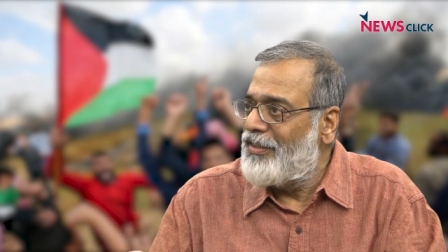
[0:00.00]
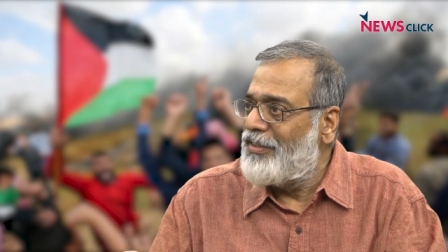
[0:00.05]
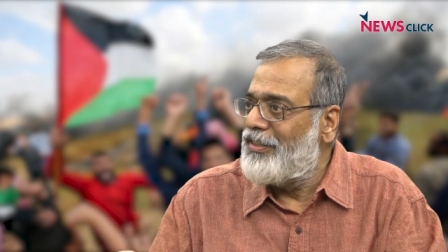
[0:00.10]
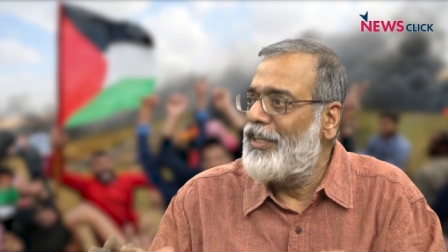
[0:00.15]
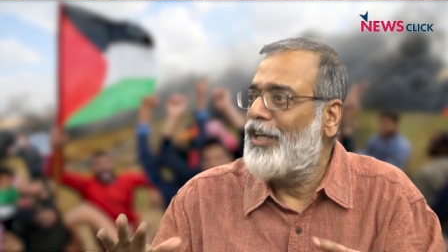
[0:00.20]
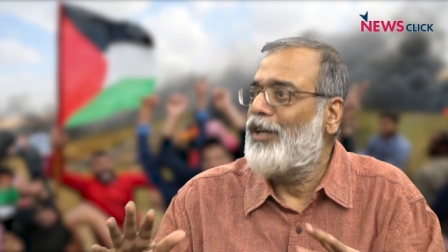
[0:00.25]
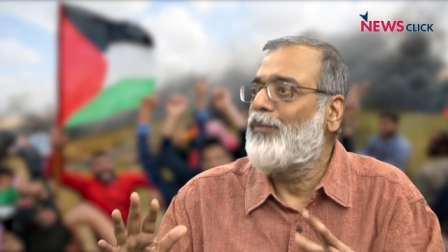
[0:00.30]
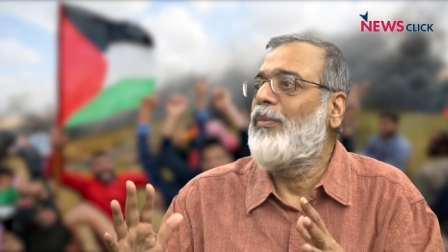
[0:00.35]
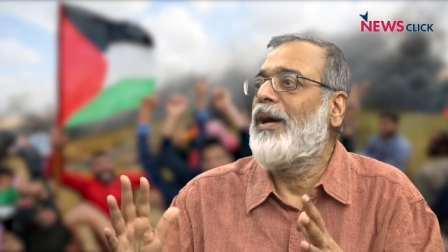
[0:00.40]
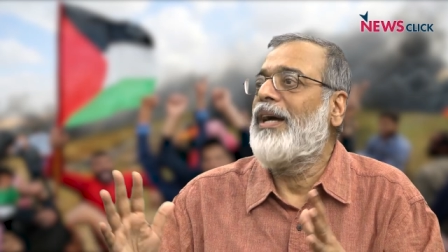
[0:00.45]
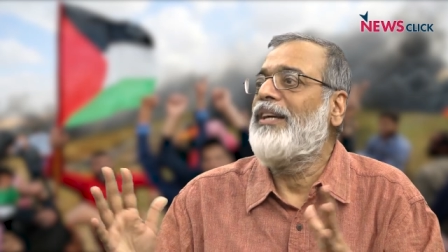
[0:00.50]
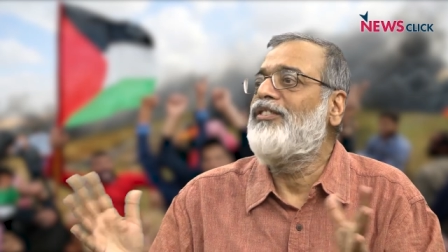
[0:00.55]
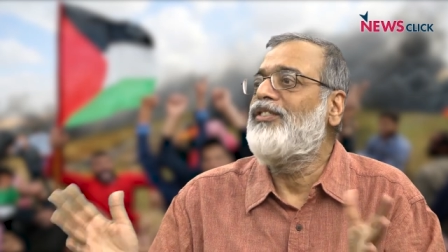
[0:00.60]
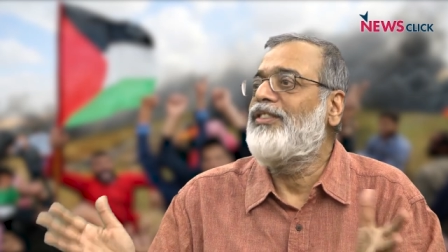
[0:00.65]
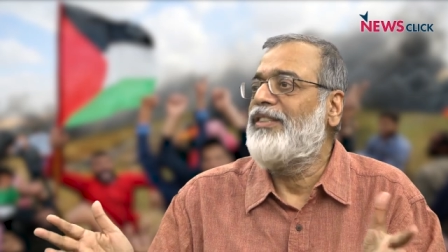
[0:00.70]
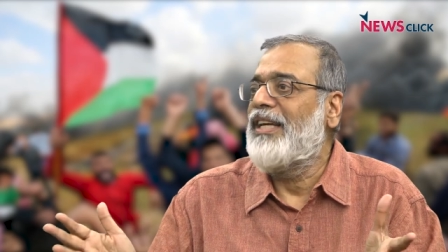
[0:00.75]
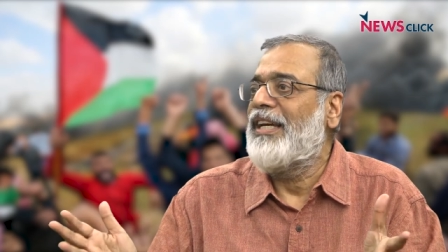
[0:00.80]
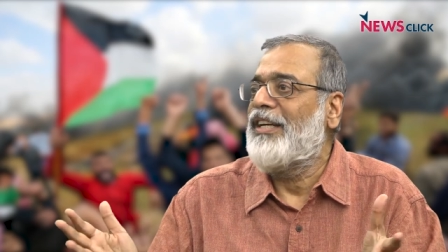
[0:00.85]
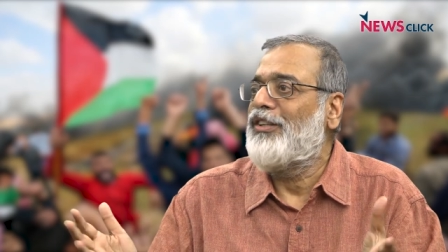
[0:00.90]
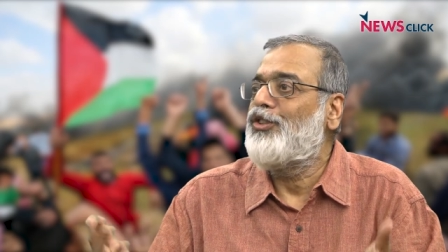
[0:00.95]
nearby
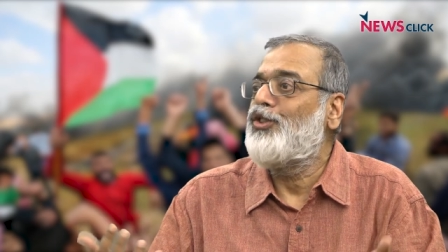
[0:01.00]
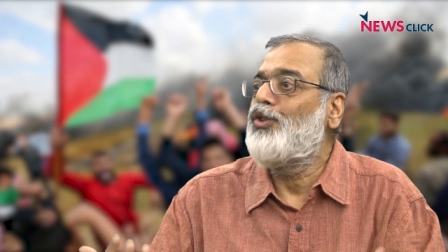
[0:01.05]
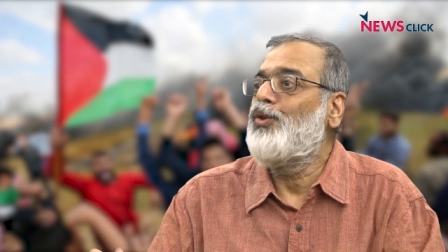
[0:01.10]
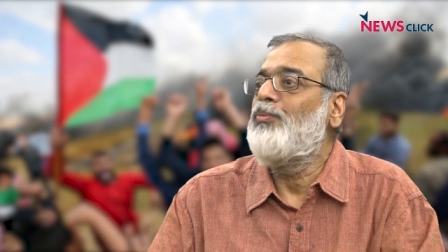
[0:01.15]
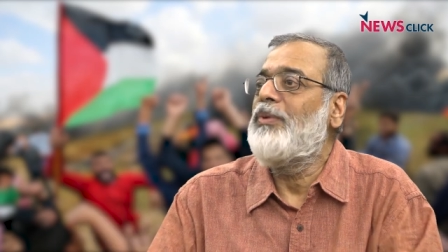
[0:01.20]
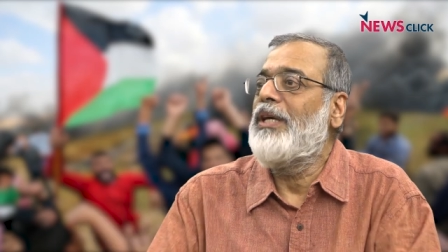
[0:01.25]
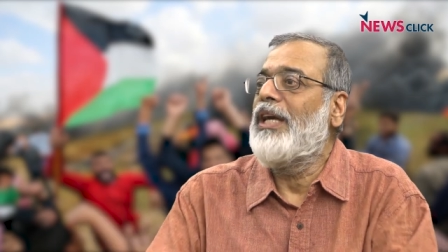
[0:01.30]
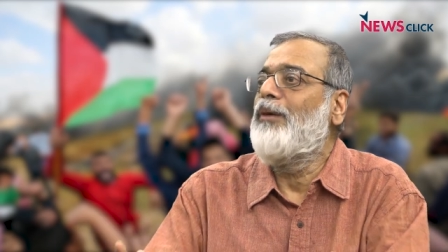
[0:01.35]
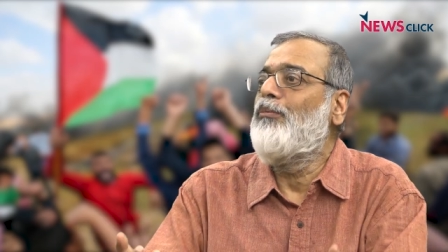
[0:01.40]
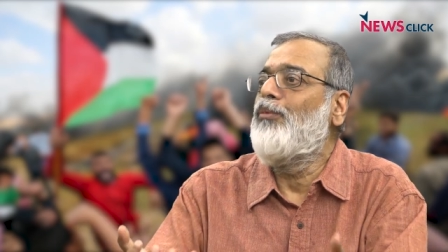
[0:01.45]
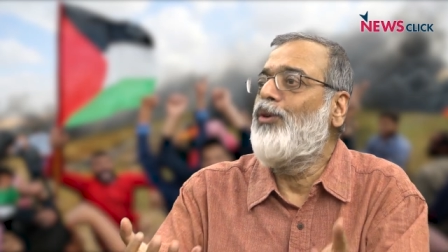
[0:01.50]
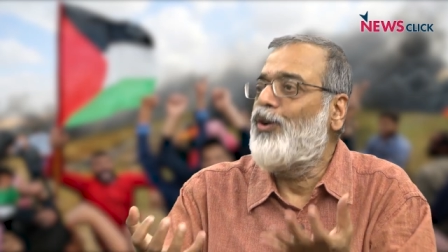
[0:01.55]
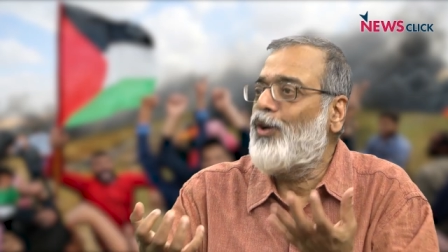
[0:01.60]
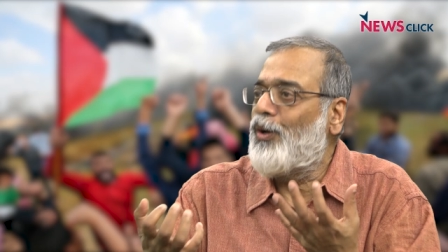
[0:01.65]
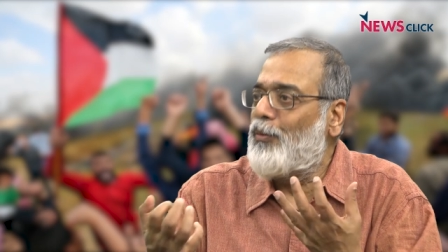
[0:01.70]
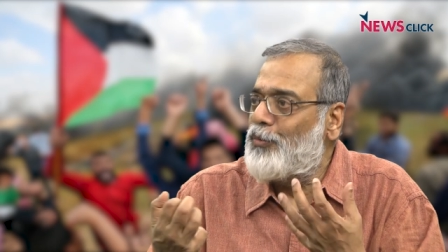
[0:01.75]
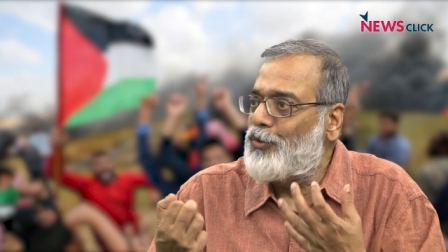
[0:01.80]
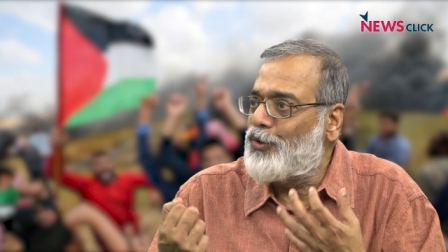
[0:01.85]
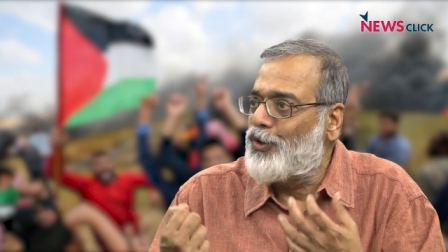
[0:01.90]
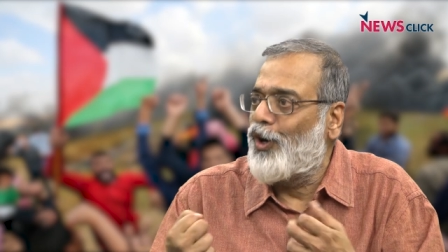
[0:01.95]
states to be able to
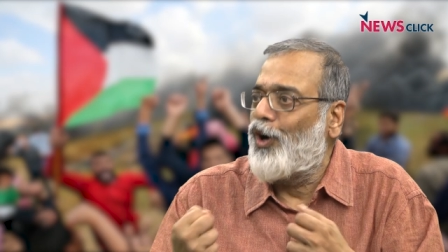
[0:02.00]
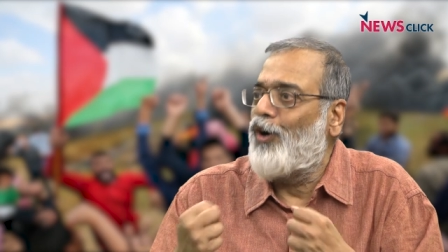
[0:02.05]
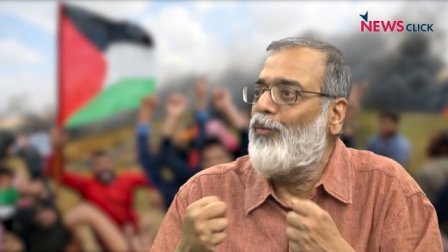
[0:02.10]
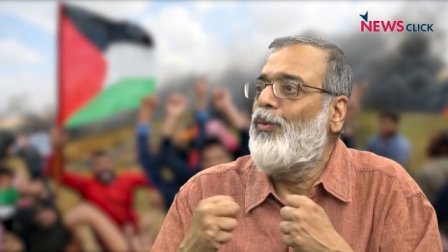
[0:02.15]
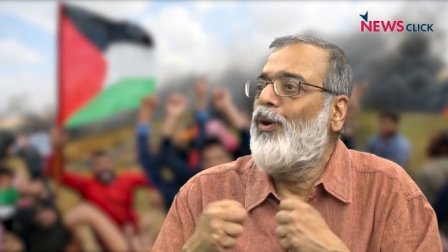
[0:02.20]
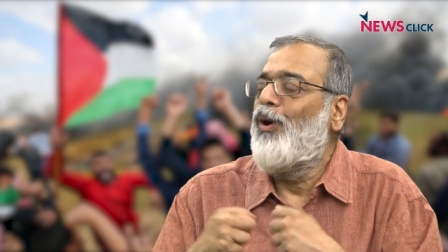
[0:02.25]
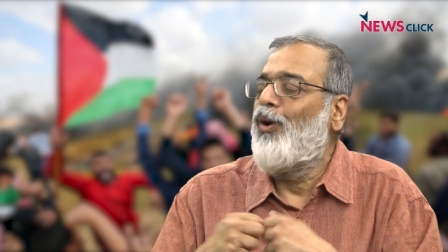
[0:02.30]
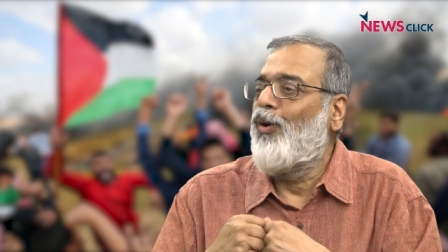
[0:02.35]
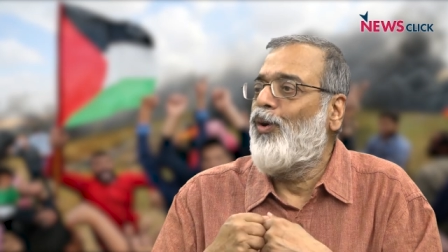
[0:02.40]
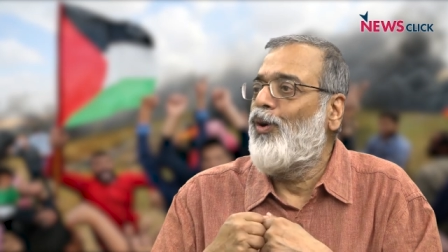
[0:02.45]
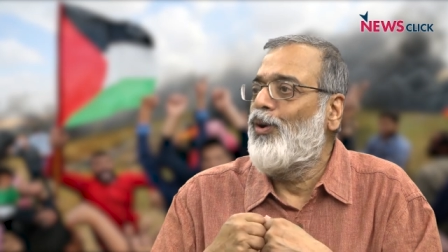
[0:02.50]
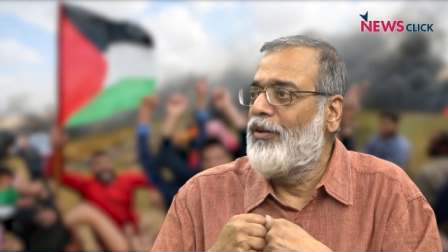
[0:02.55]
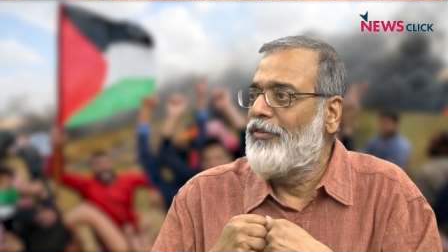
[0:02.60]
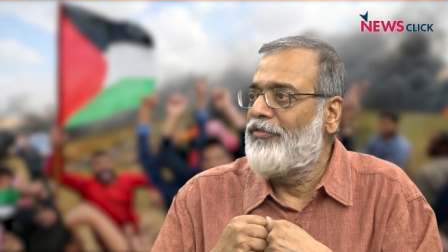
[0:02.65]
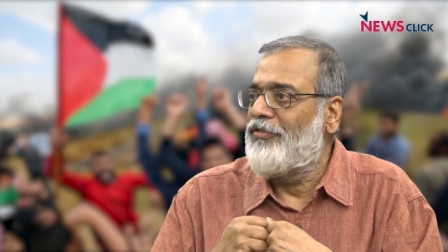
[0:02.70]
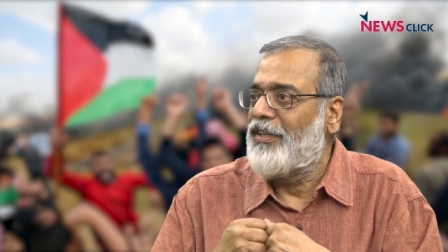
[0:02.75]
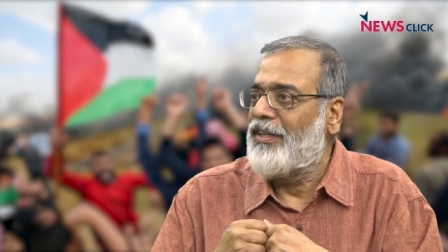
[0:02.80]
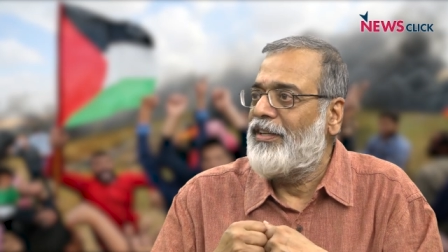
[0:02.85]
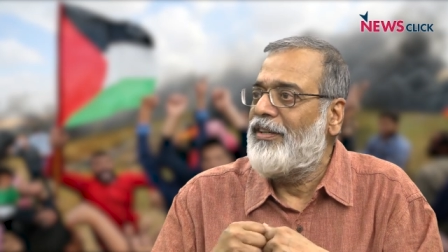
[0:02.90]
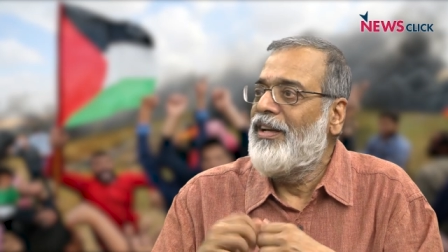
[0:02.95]
absorb all
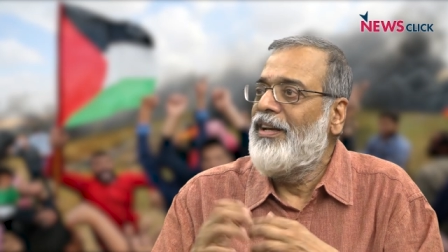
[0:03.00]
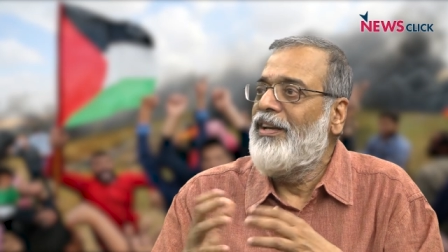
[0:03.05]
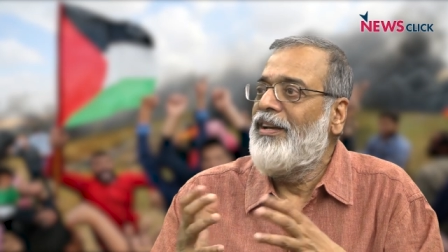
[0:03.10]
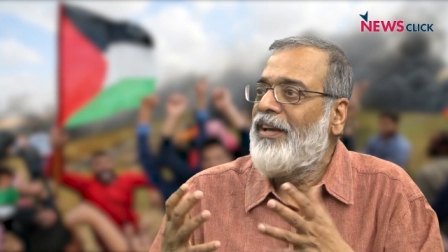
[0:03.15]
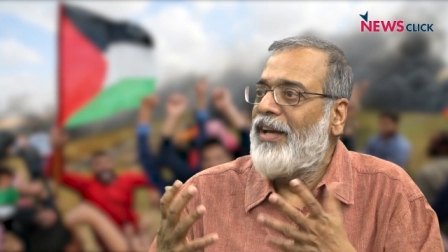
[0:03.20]
of it.